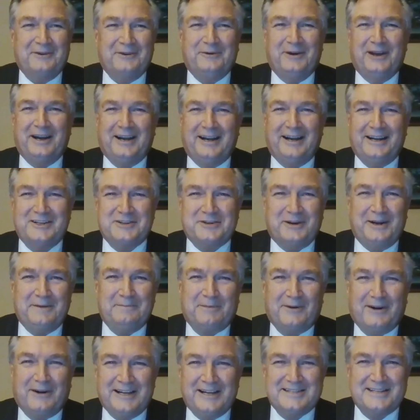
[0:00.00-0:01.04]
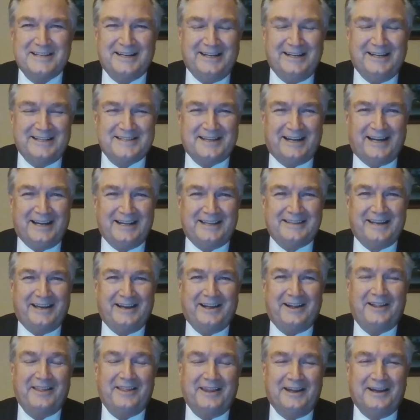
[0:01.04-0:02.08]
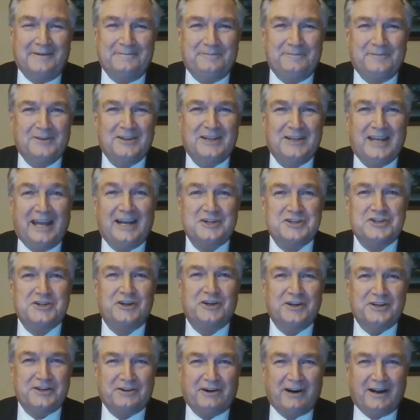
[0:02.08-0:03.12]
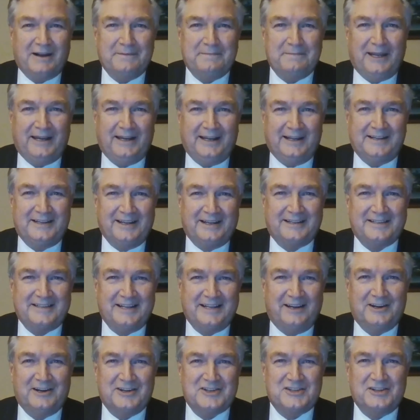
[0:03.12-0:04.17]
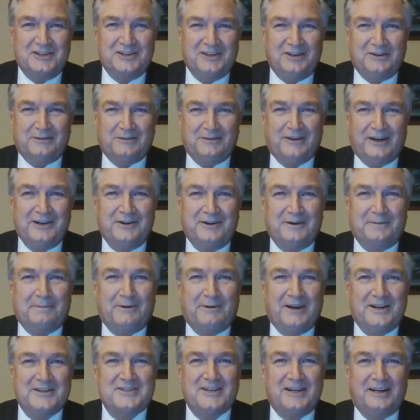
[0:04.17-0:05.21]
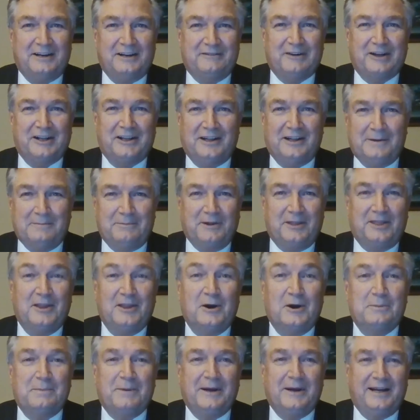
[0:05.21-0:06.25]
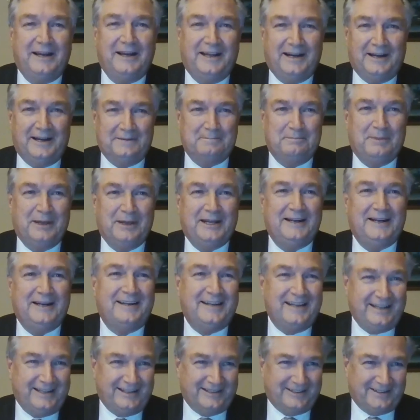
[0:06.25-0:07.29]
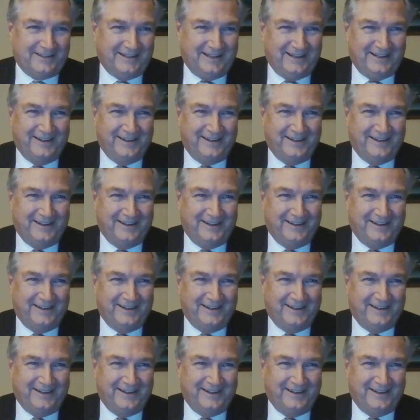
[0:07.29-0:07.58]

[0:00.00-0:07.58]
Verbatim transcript: When I train presidents, I tell them, yeah, sure, try being a dictator. Soon you'll find you're a president of a club with nobody in it. Big deal.